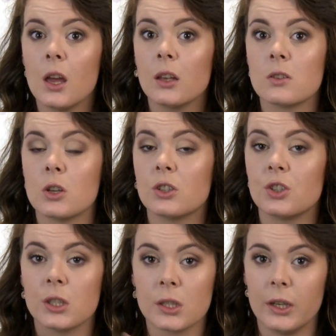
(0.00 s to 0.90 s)
So it's
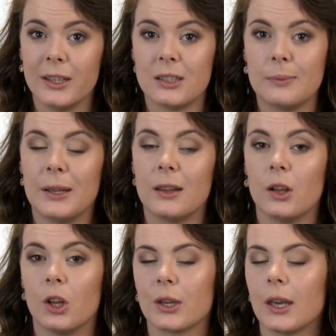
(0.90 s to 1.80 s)
just going to be the
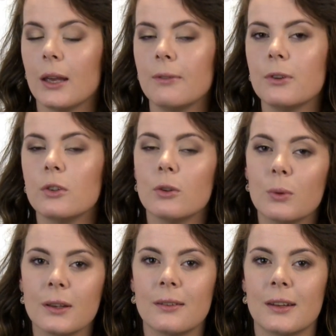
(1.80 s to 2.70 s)
look. If you do
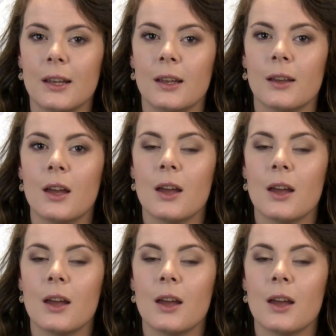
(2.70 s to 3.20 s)
want to see